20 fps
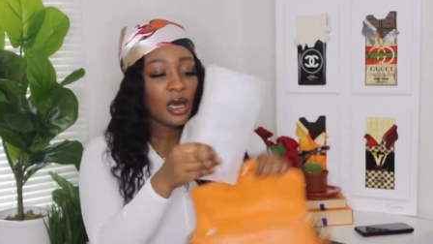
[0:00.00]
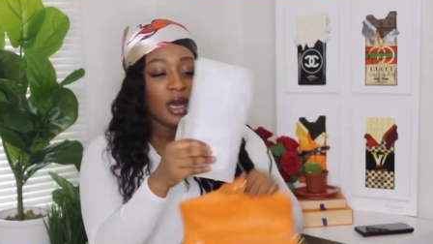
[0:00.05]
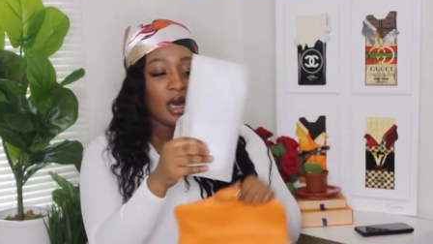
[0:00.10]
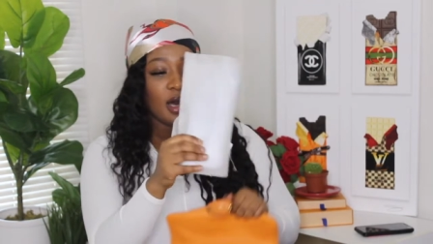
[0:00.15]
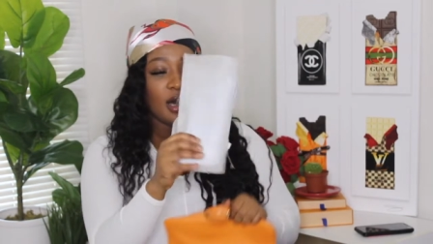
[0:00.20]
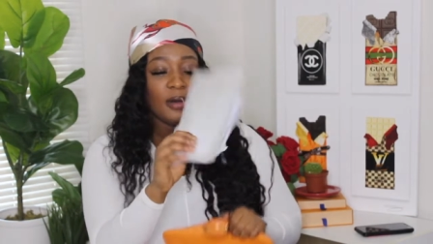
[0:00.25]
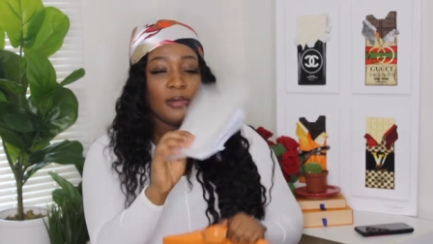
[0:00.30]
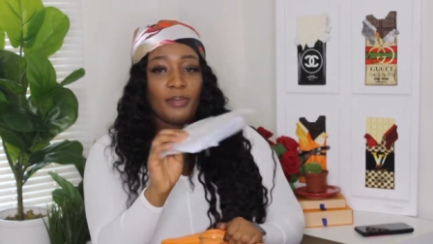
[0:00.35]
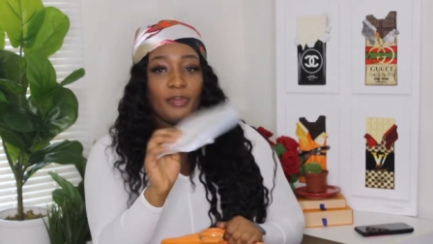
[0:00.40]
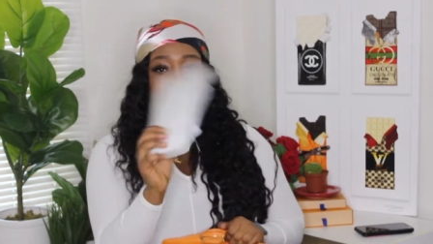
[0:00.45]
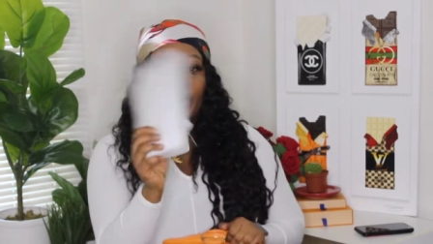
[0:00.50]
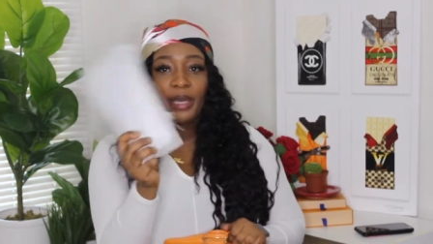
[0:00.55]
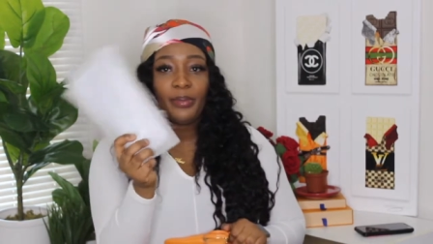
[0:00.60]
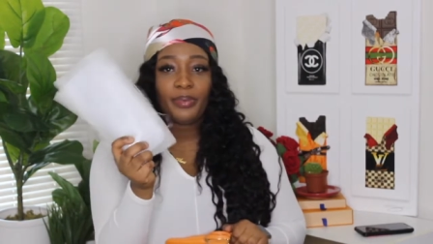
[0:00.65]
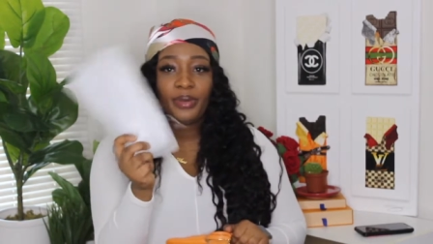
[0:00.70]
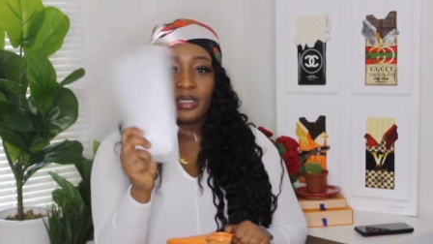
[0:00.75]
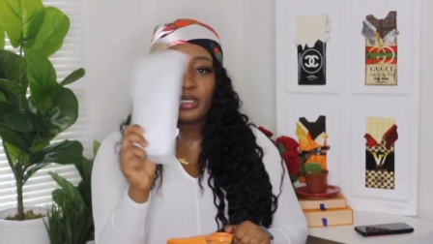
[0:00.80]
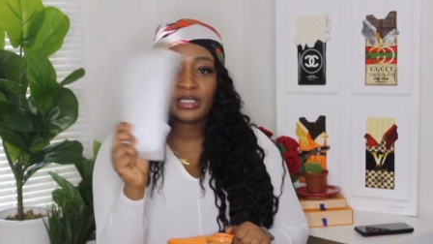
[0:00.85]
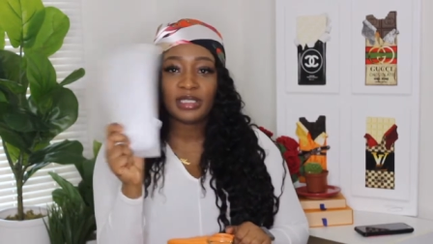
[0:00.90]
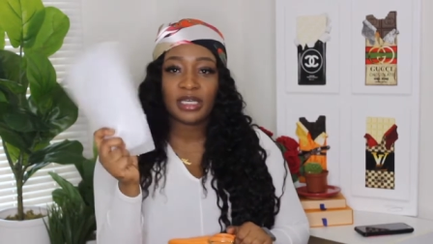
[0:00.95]
um,
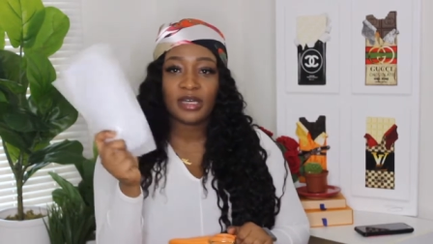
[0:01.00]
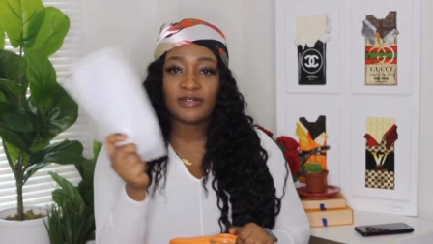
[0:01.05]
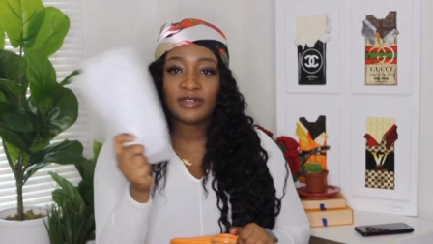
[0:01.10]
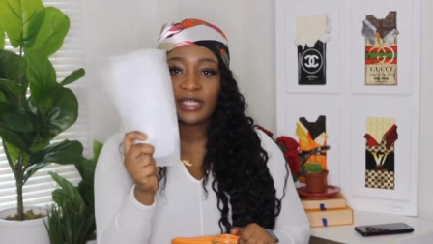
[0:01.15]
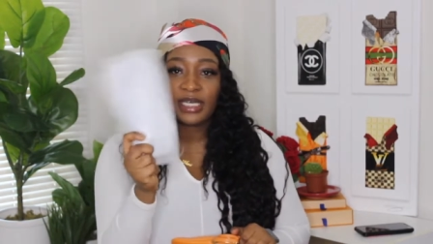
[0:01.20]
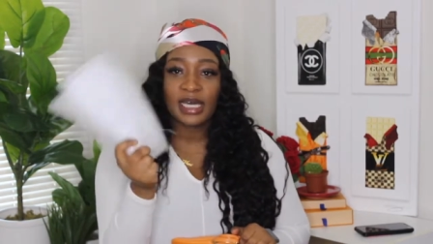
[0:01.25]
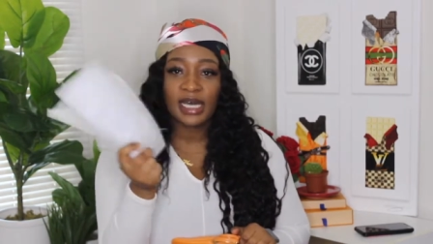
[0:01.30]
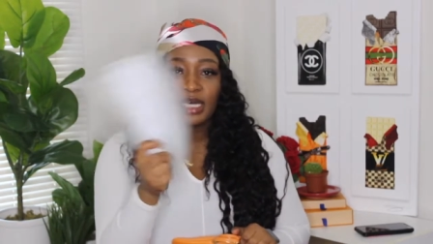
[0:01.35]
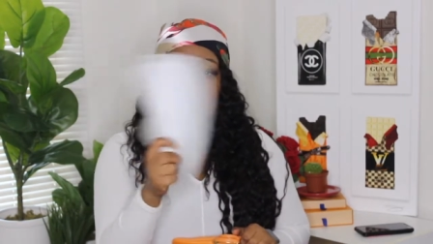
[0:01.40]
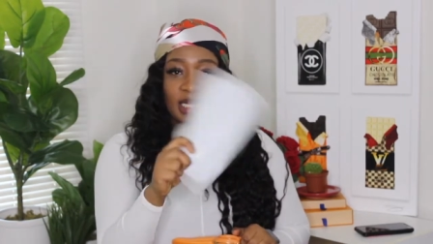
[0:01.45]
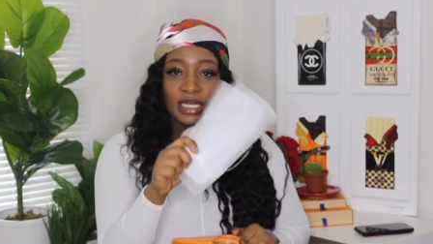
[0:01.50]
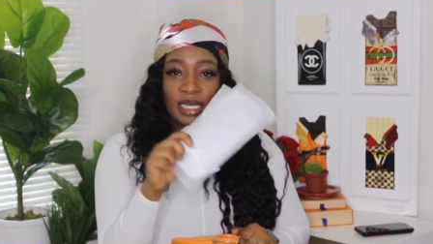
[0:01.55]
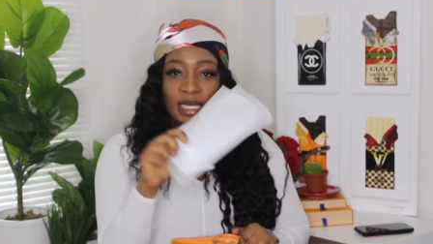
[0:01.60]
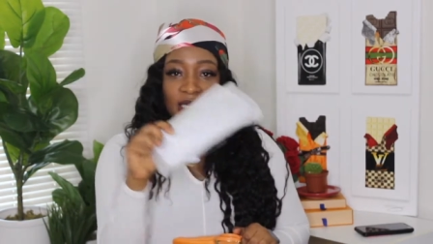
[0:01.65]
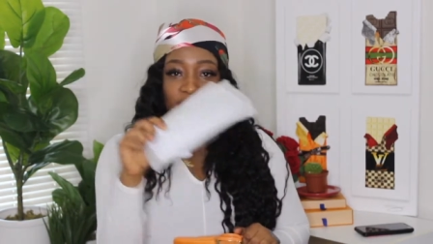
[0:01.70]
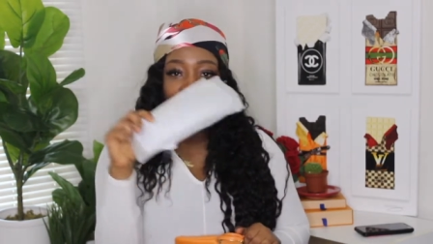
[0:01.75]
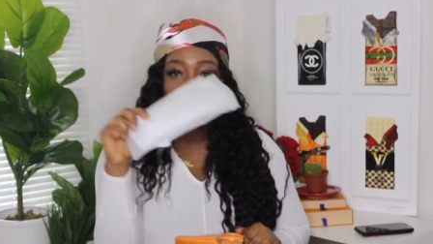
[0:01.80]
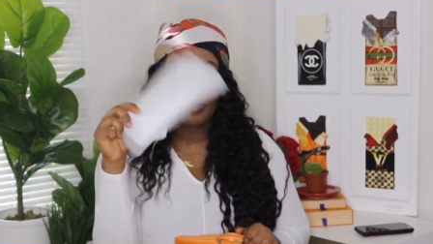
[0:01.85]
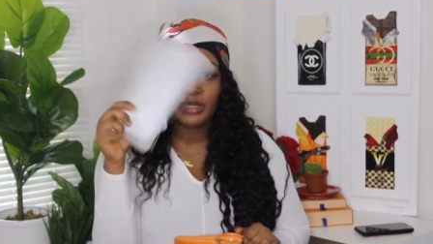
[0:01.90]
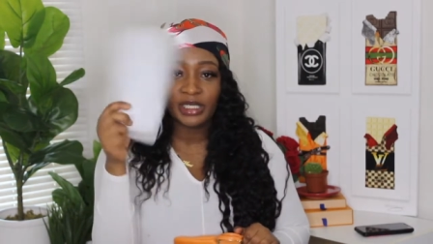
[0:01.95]
paper stuff to kind of
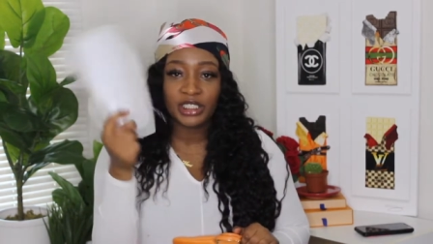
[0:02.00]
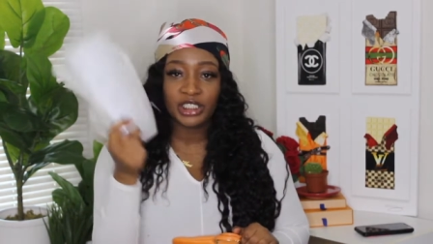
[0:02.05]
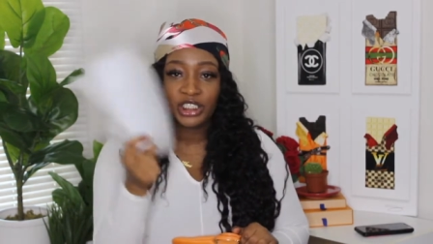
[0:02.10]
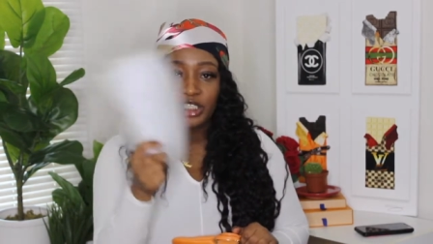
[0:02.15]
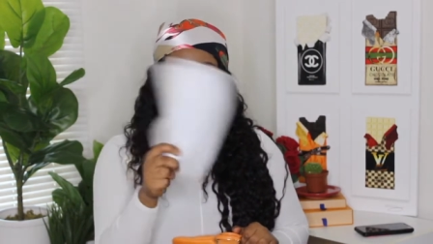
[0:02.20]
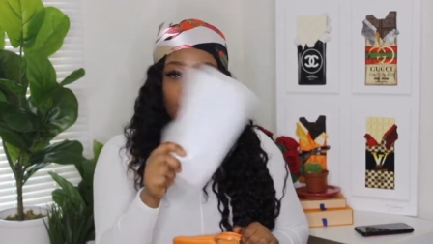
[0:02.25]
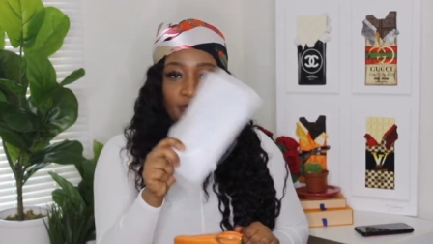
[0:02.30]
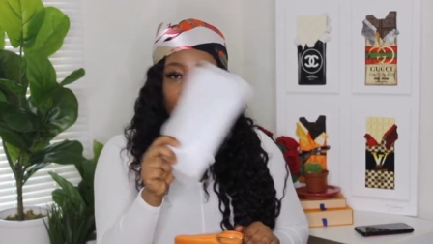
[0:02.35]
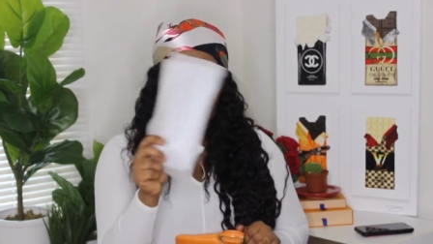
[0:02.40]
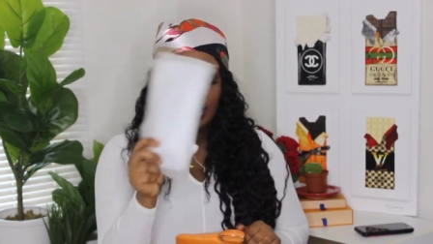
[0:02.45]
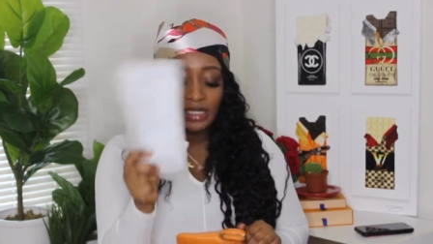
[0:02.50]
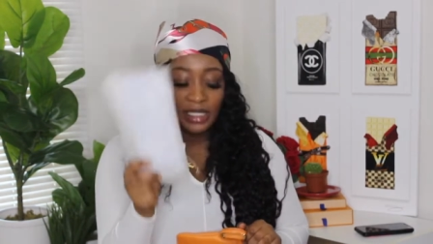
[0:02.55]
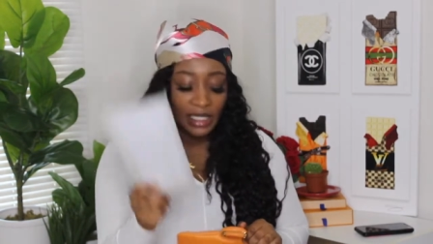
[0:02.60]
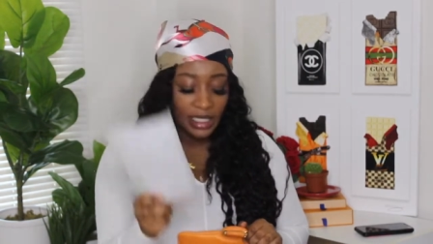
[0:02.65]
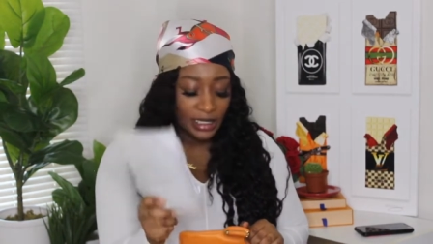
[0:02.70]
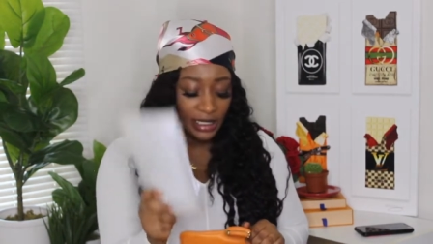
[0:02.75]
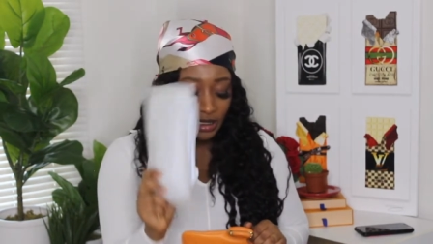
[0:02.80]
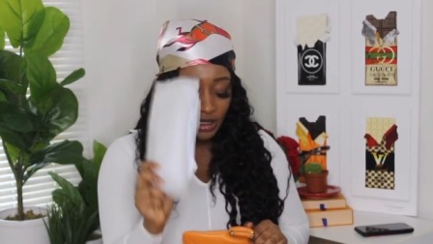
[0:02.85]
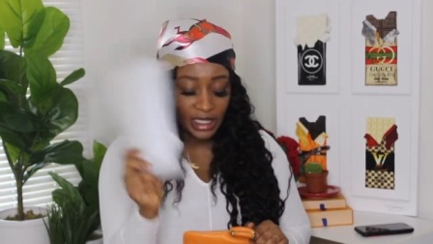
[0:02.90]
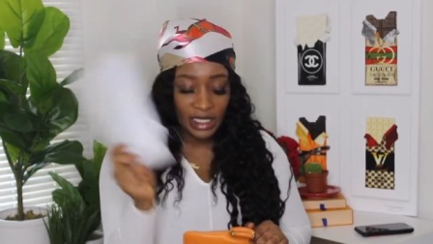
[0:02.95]
like keep the shape and to
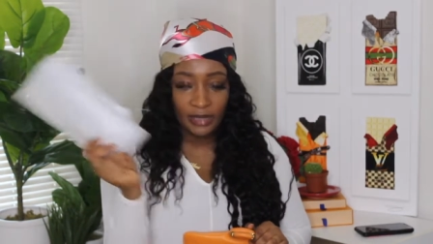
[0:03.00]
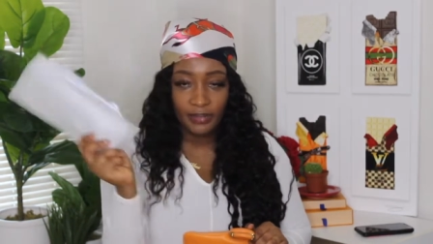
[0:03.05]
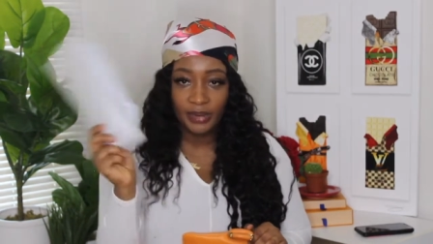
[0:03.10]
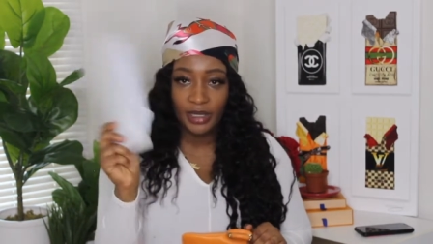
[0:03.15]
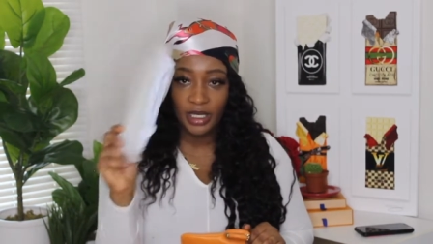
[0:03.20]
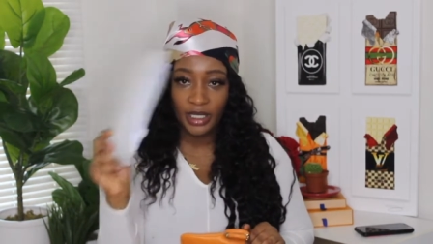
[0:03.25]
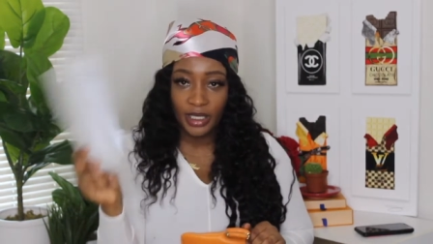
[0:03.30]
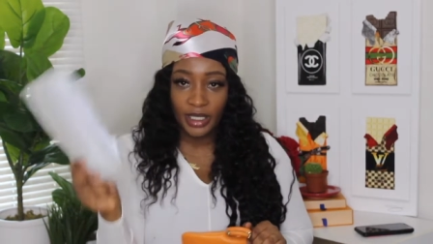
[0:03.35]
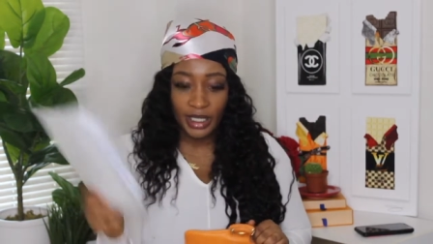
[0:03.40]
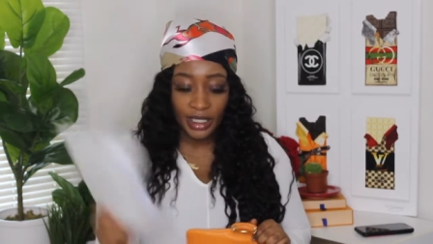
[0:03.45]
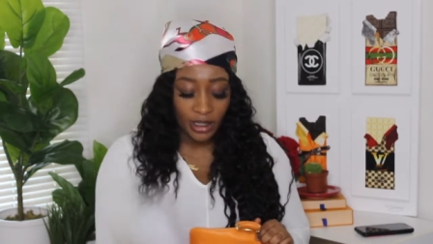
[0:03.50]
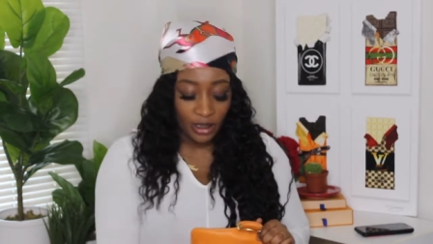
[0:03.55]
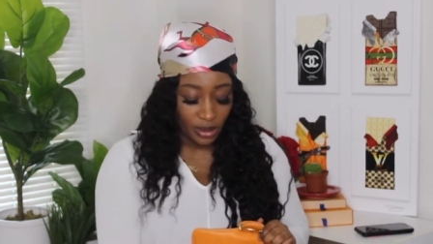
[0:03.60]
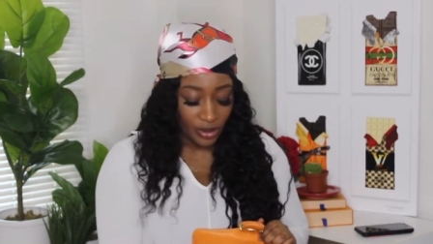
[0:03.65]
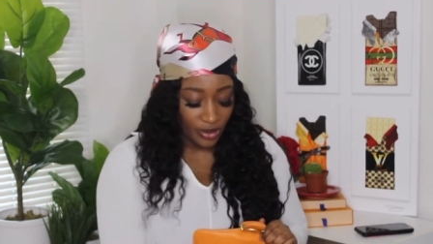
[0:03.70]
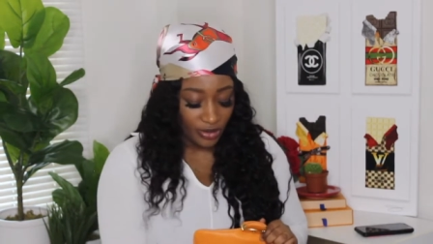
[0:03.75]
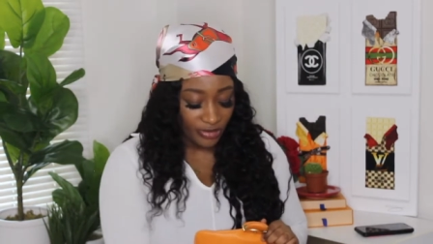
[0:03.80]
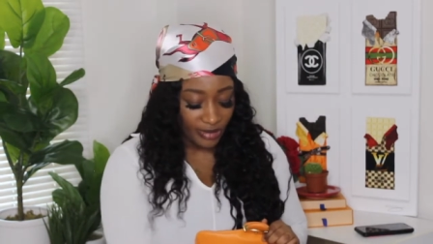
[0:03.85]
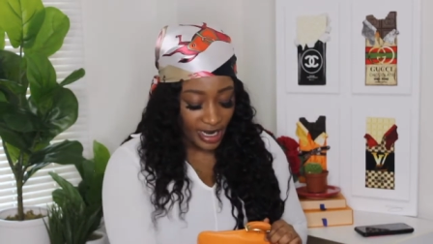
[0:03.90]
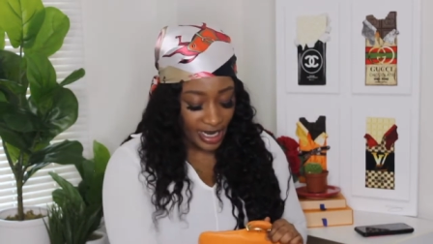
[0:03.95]
keep it looking
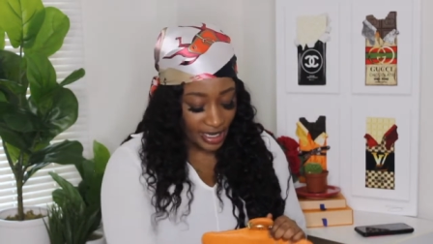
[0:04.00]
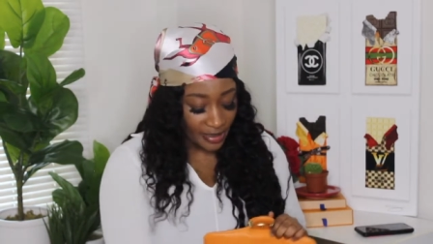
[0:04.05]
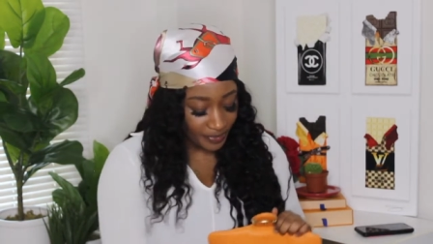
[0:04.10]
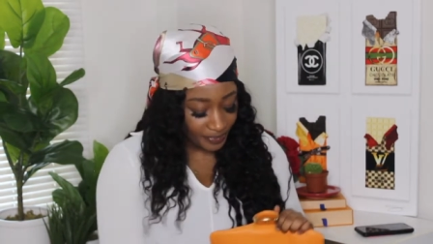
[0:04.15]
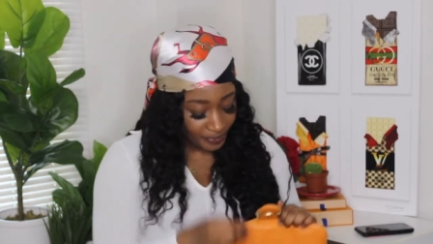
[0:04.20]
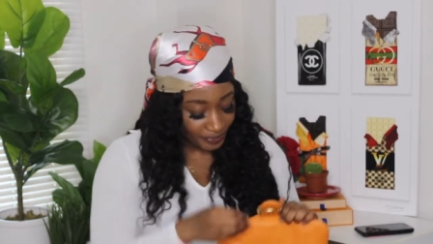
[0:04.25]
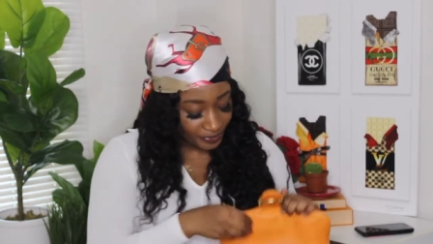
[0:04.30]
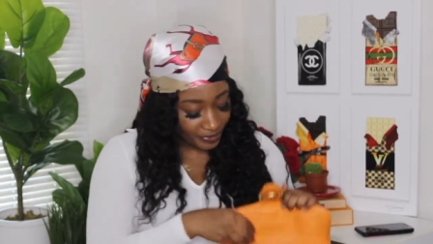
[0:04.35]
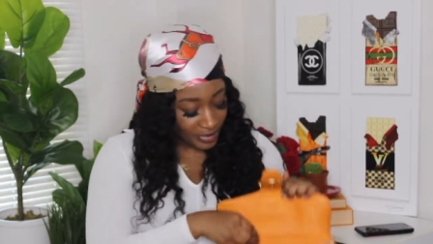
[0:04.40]
all right.